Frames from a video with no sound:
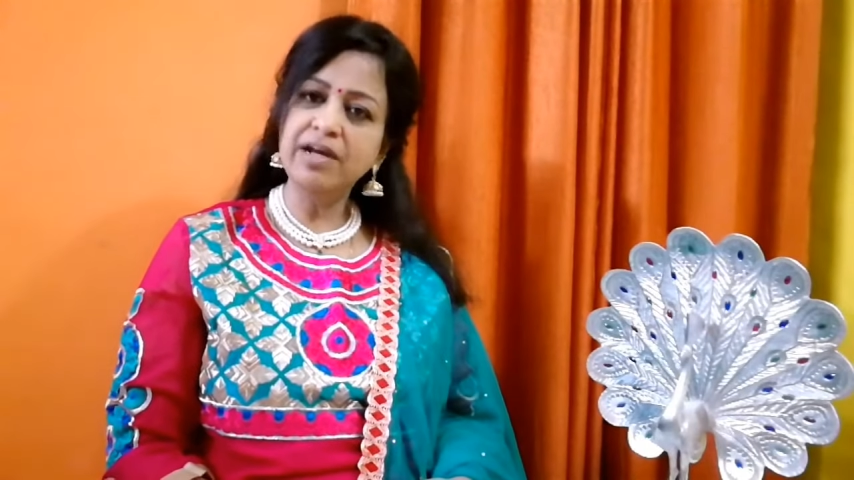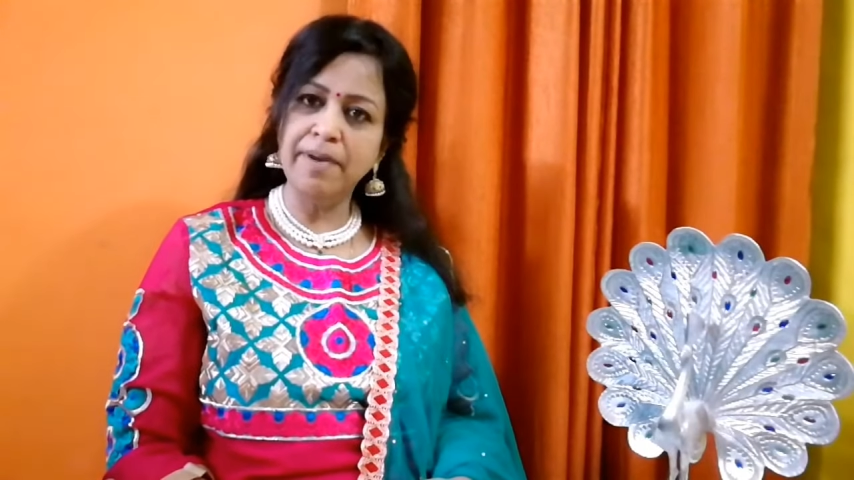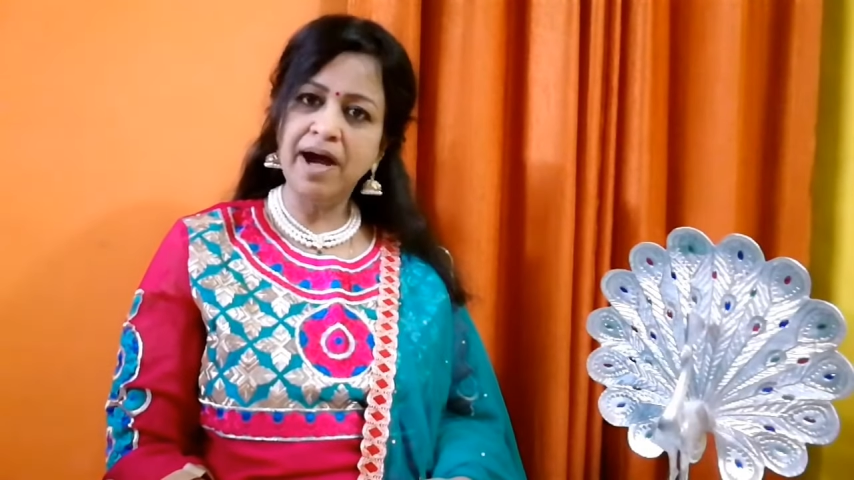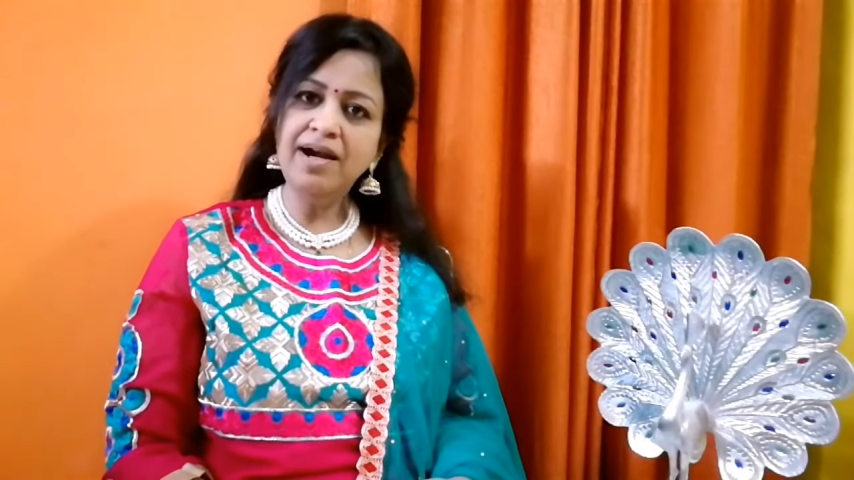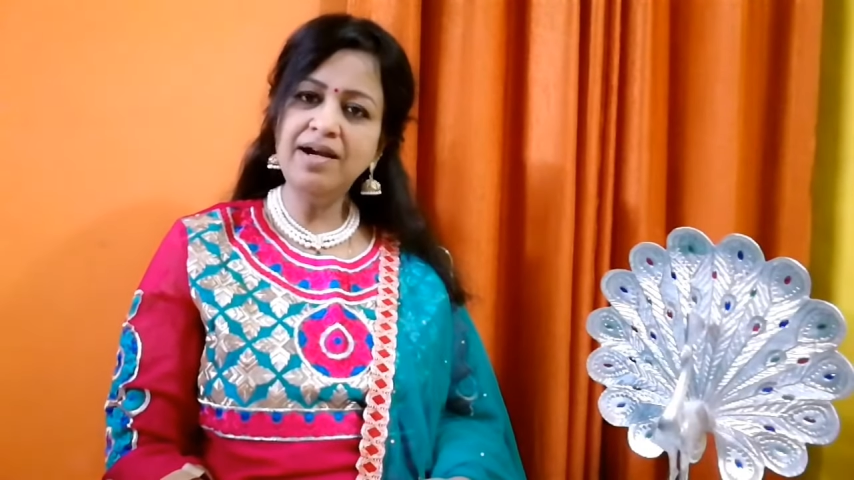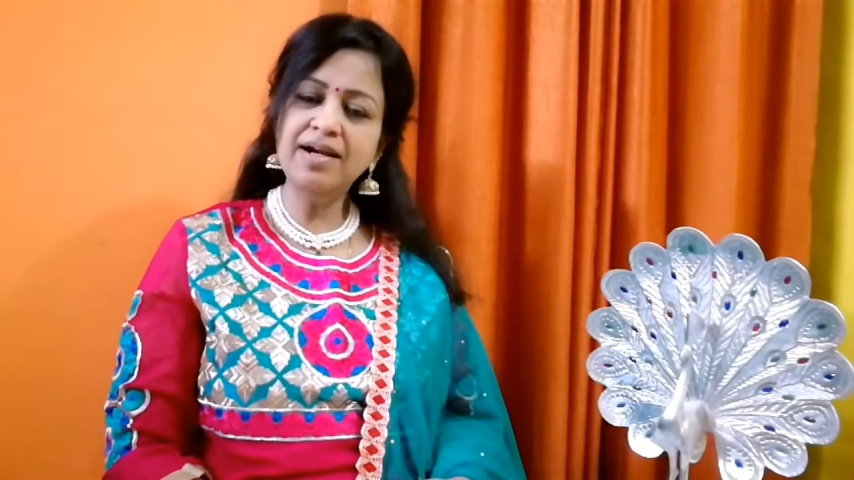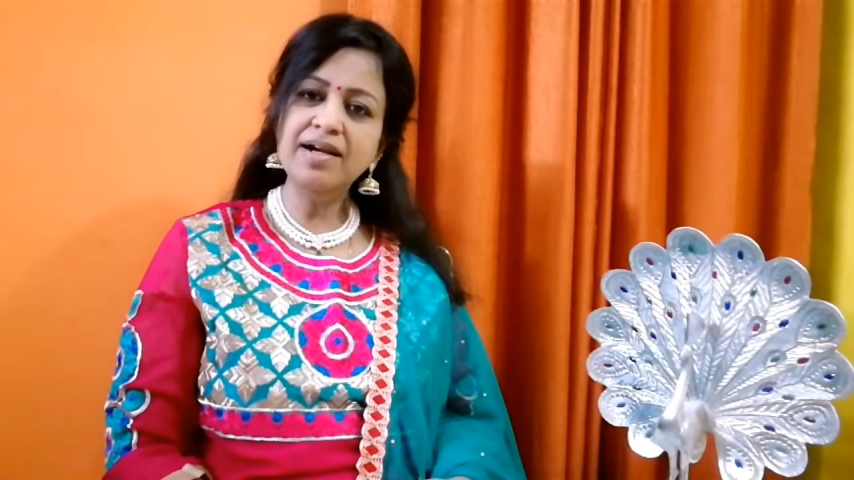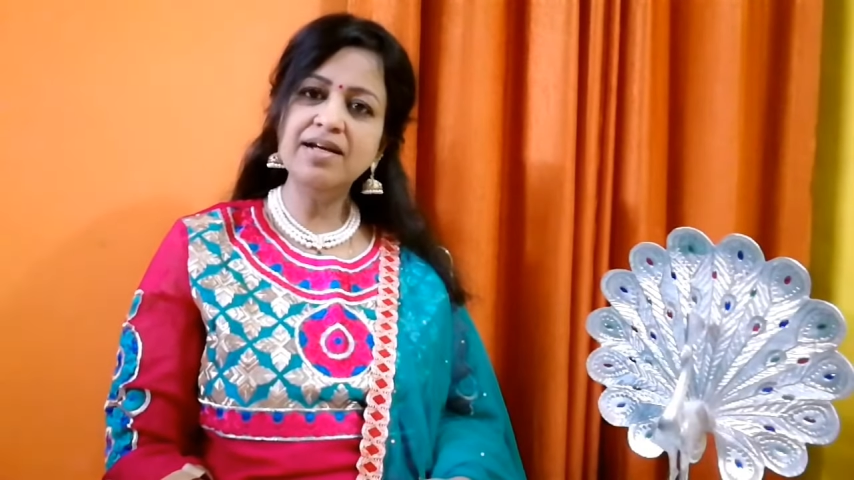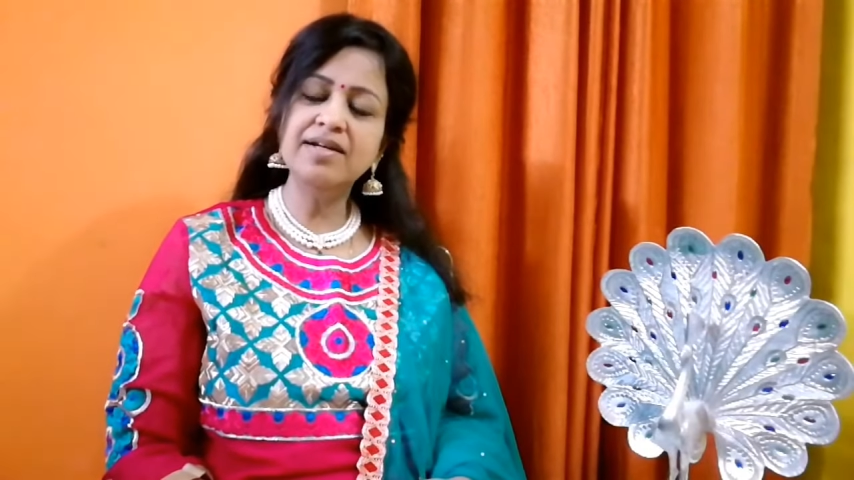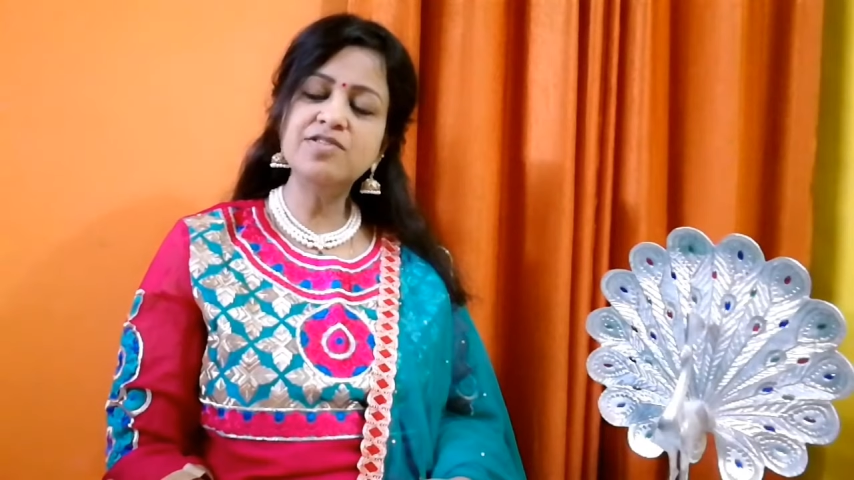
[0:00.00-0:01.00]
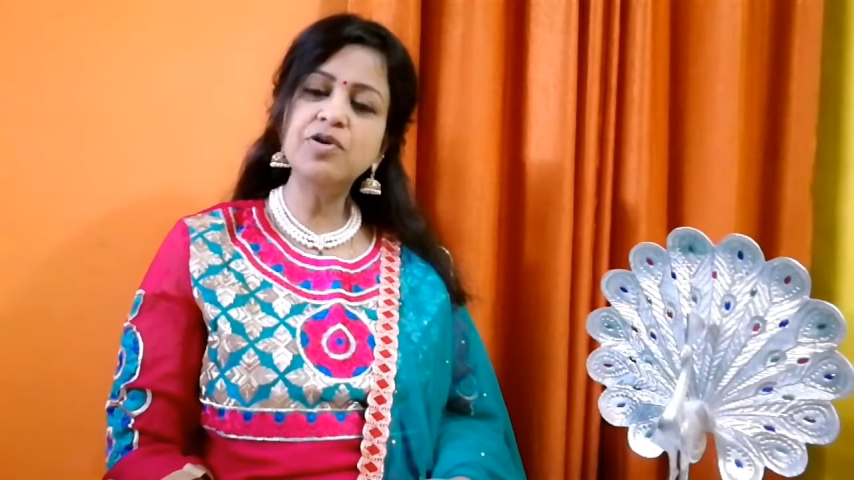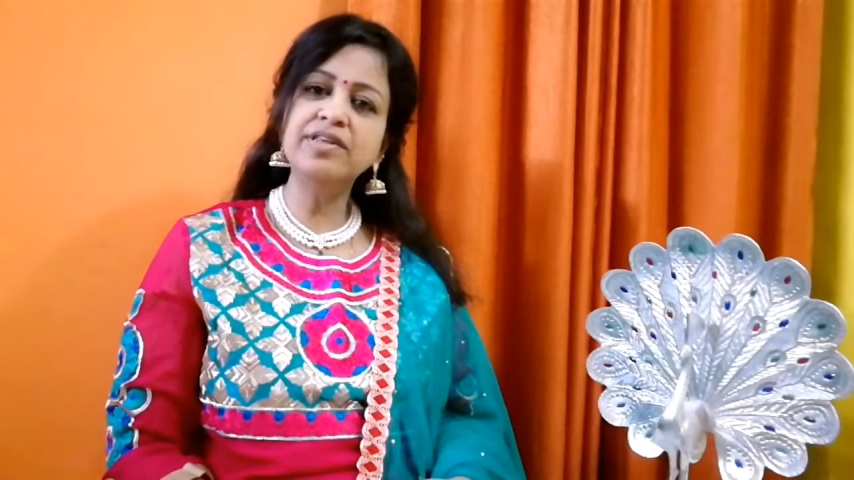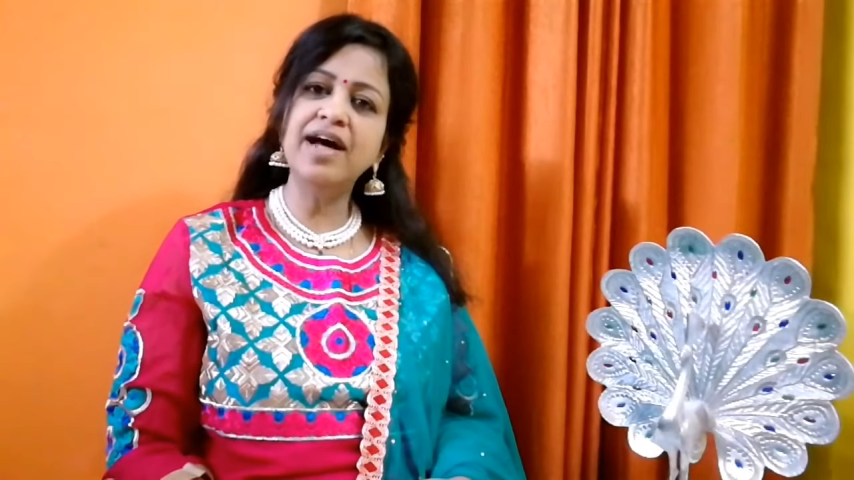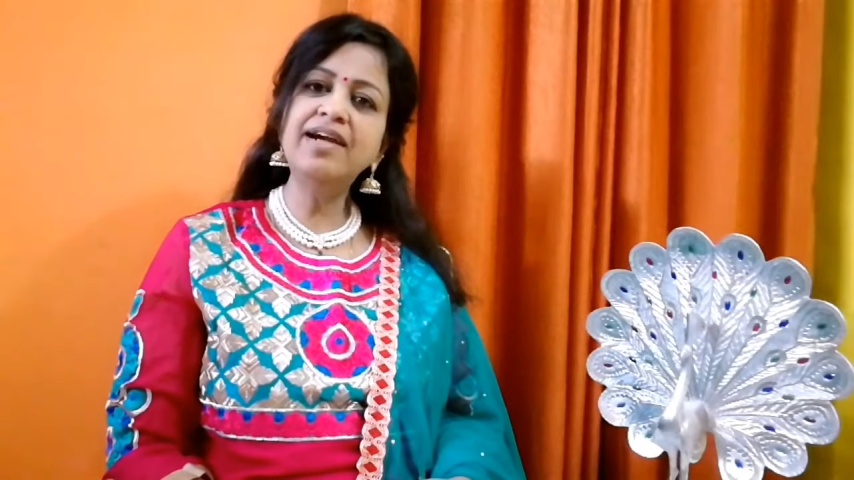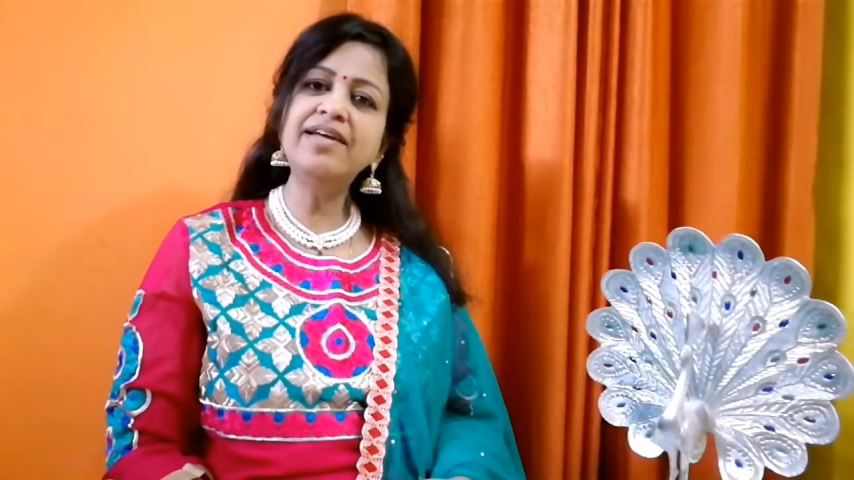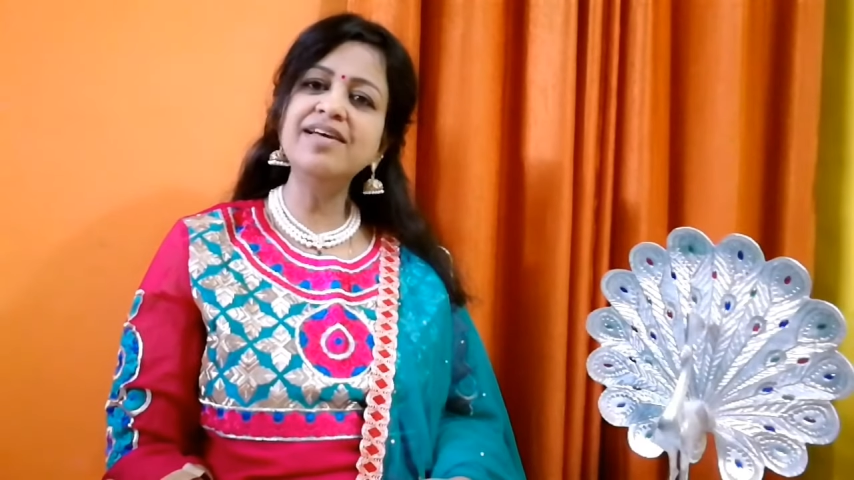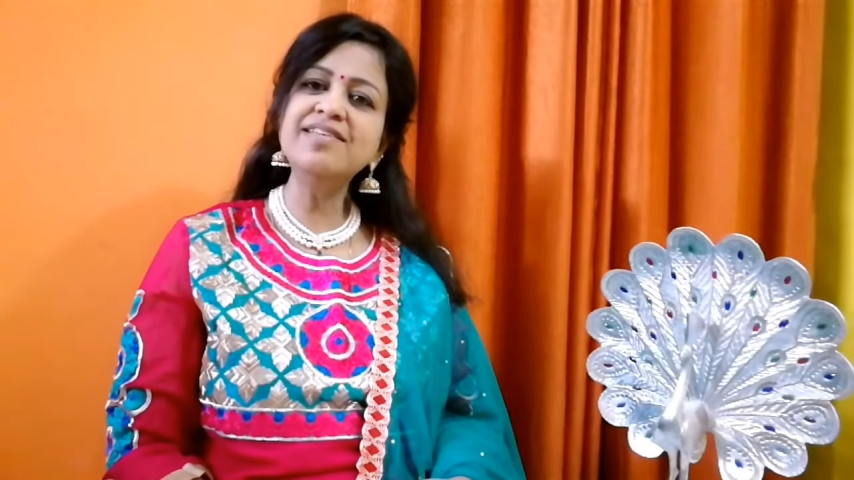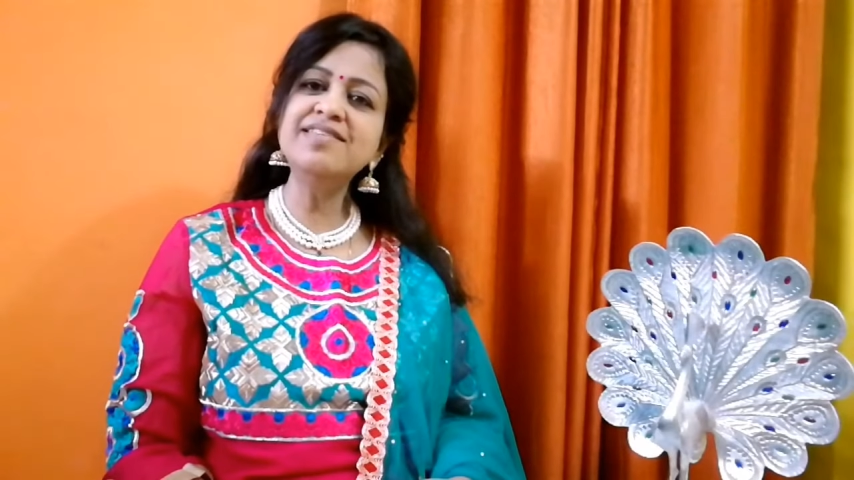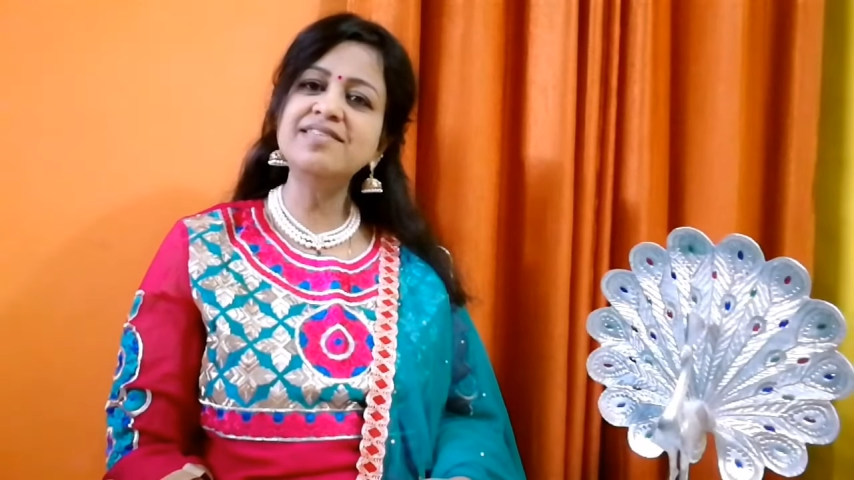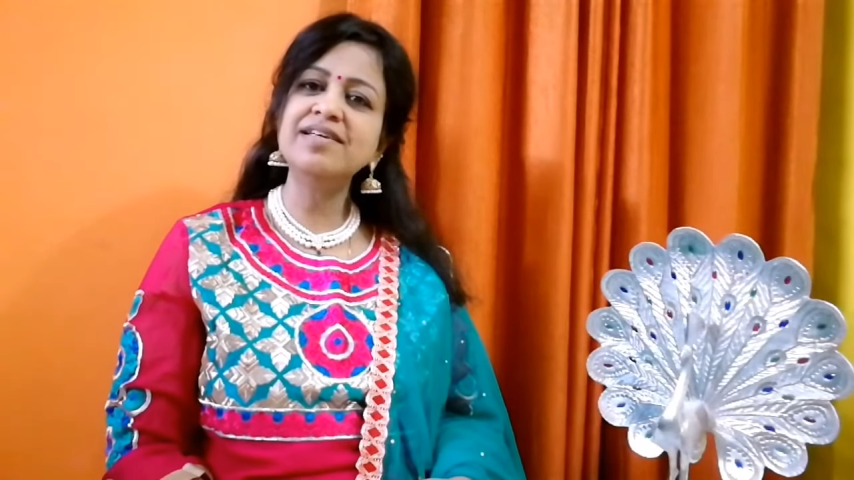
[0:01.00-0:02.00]
very bad so in that
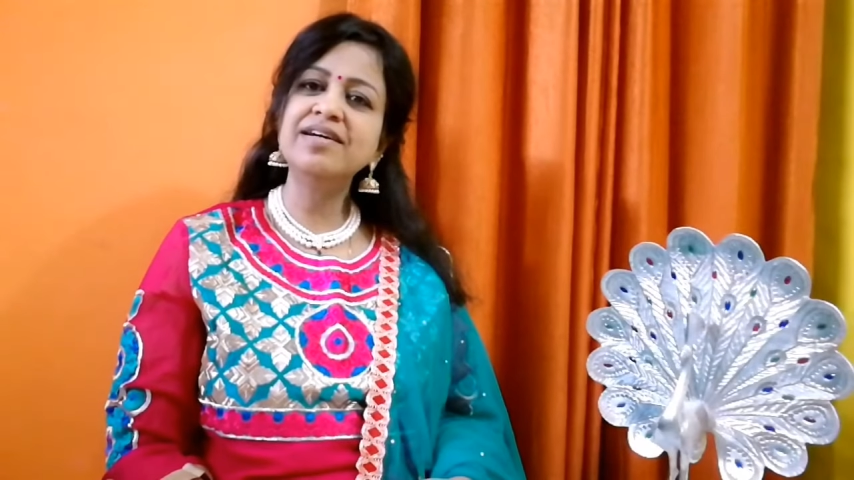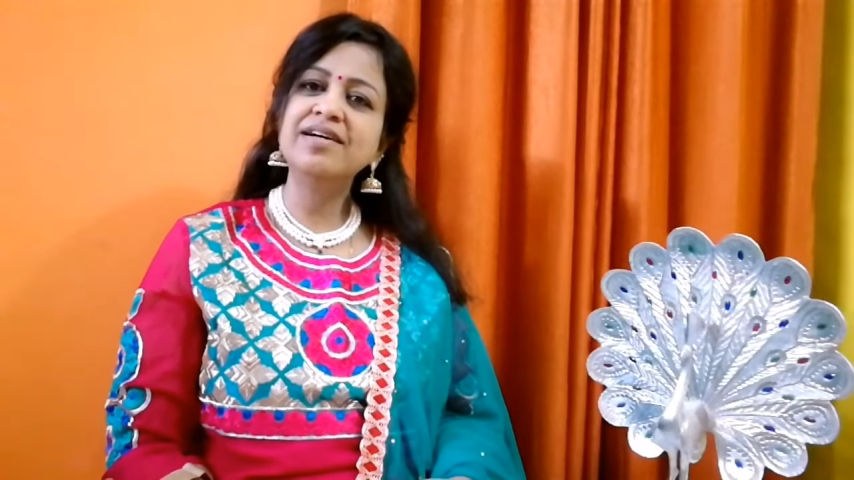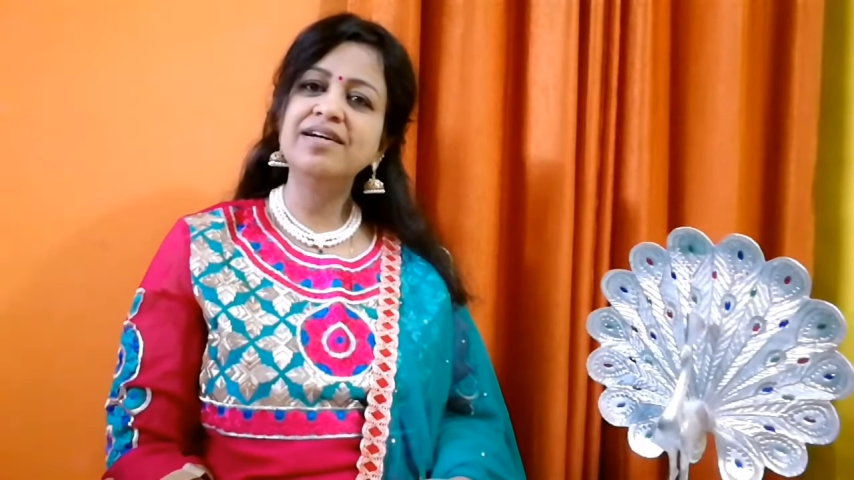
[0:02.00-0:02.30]
case,